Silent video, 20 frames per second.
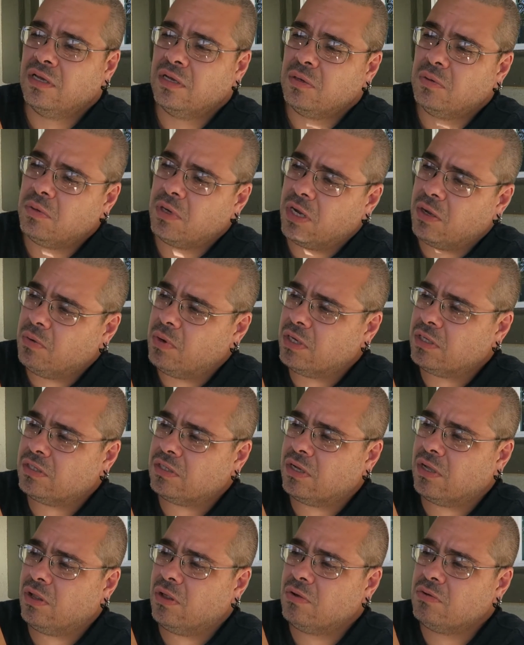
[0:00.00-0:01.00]
And when I went
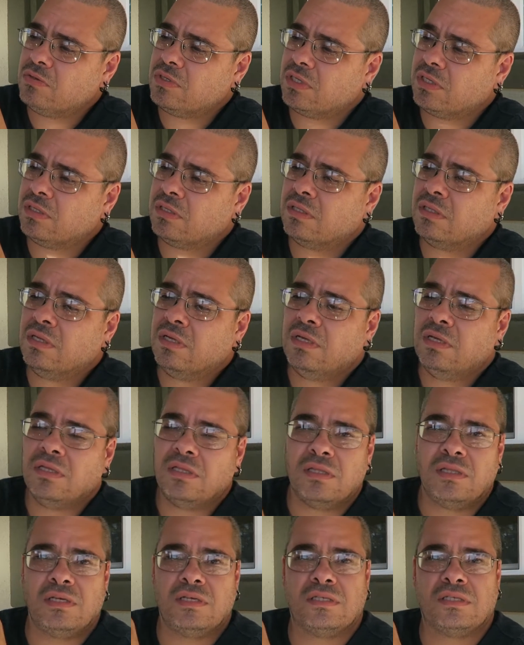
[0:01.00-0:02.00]
to close it,
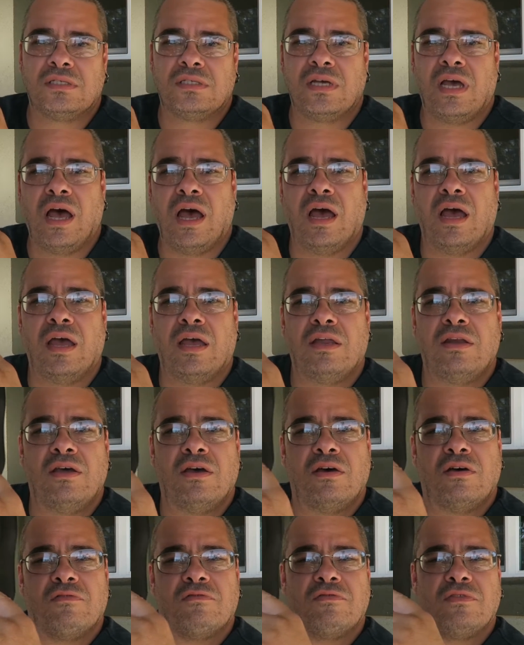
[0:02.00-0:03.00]
the
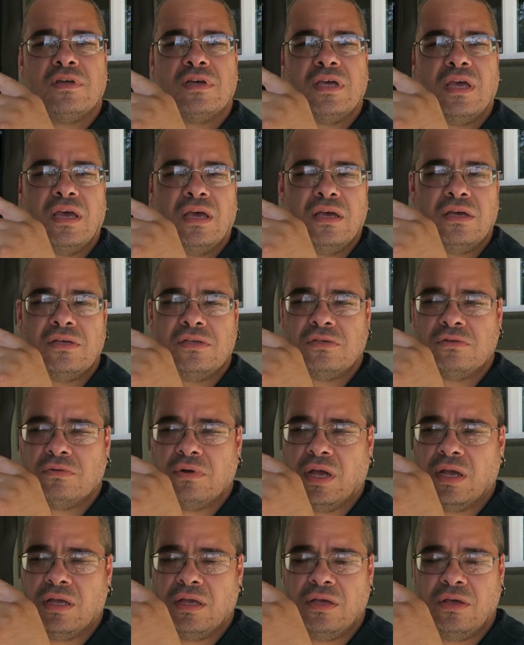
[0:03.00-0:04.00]
side of the case
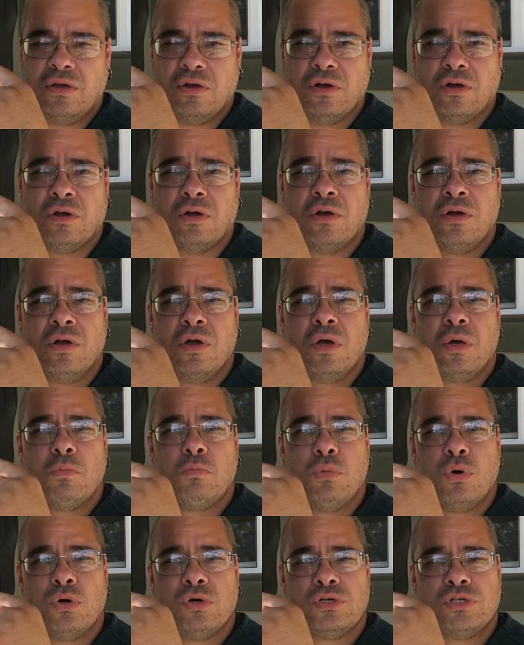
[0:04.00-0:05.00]
right here
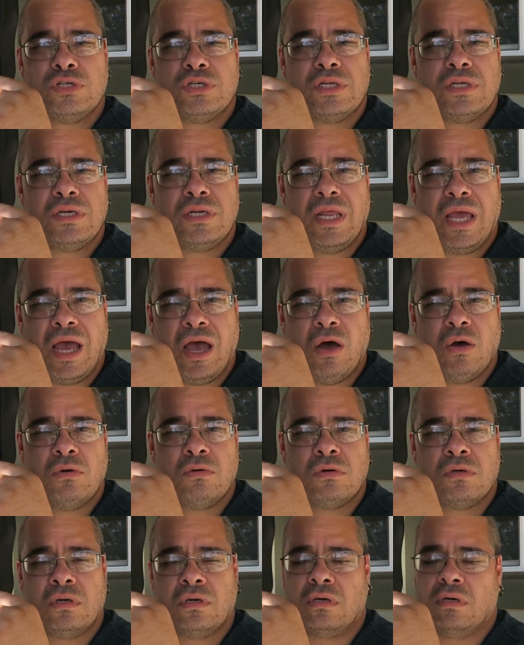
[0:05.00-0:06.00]
pushed
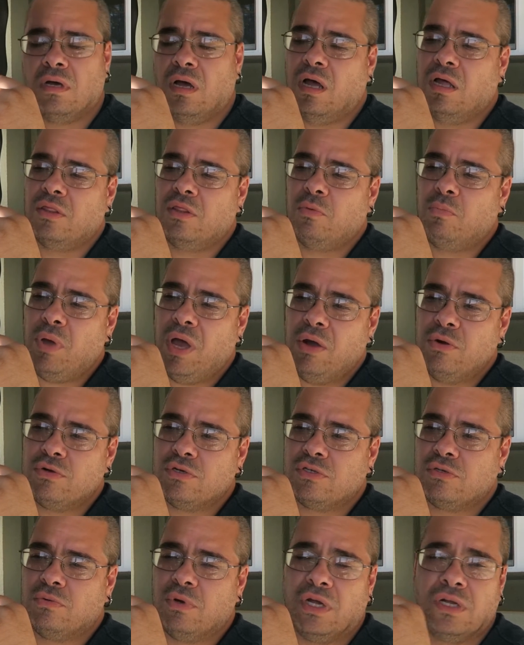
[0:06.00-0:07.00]
down on the
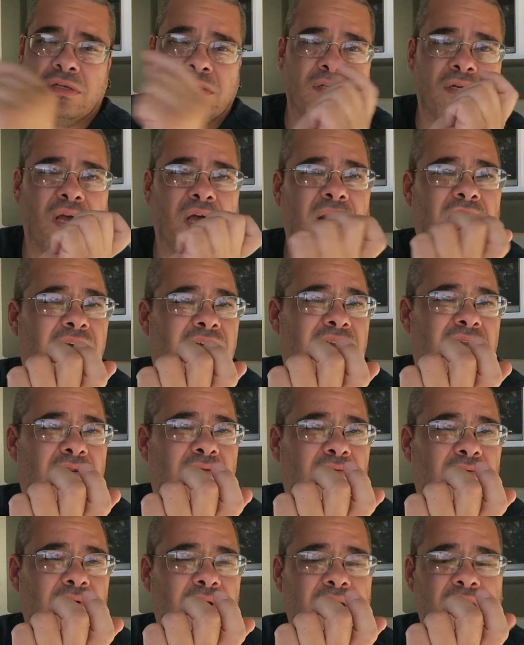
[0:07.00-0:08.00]
power switch, and I
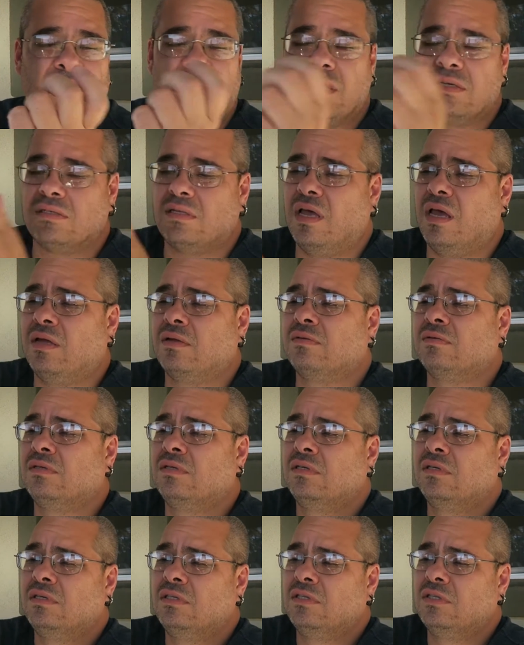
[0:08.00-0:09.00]
didn't realize that.
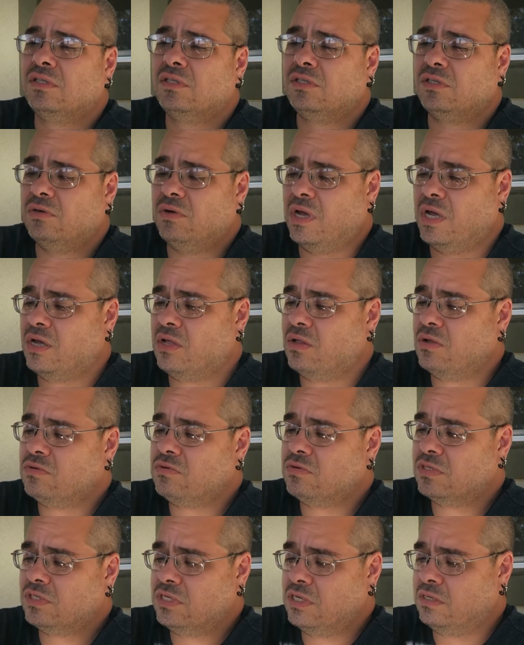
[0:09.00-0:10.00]
So I
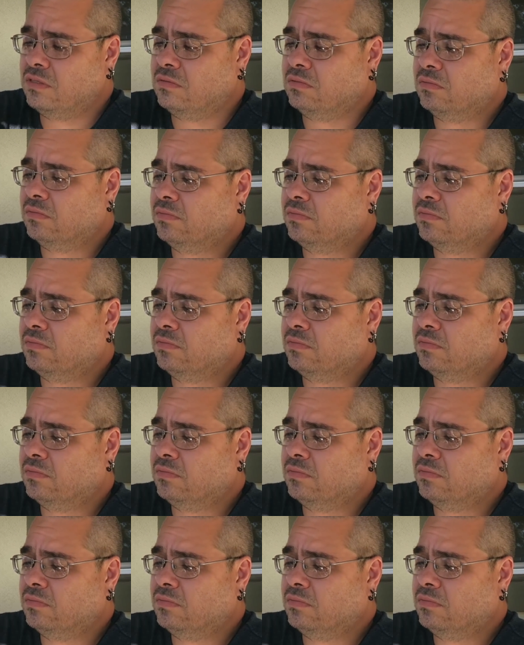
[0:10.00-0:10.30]
closed it.